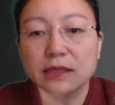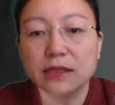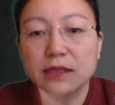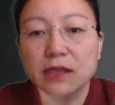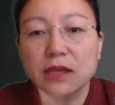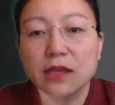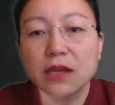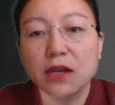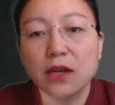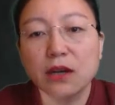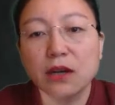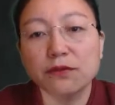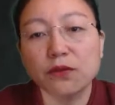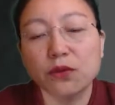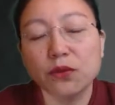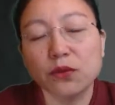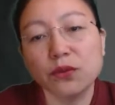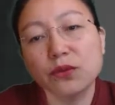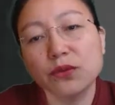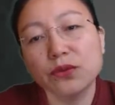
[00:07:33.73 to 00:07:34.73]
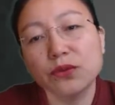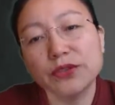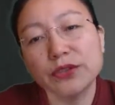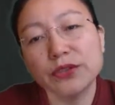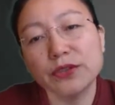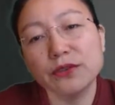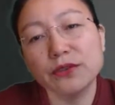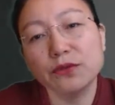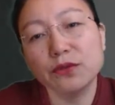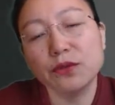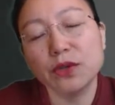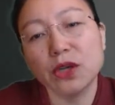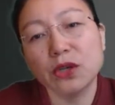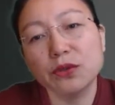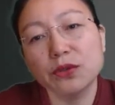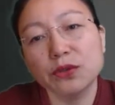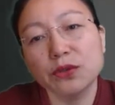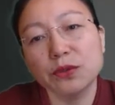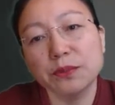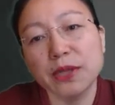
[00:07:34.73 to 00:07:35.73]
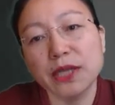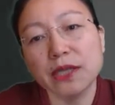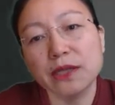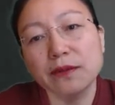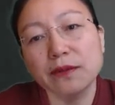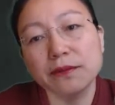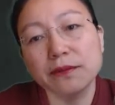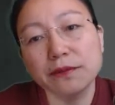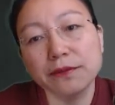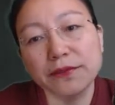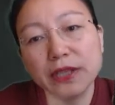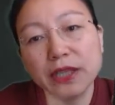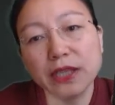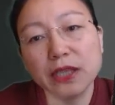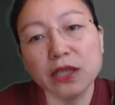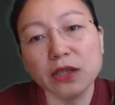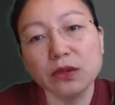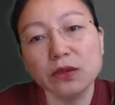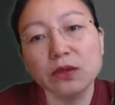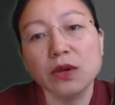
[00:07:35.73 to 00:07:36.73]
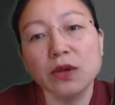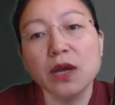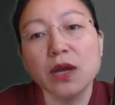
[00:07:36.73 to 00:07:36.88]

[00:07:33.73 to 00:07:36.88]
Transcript: Of course, if you are going to make a video,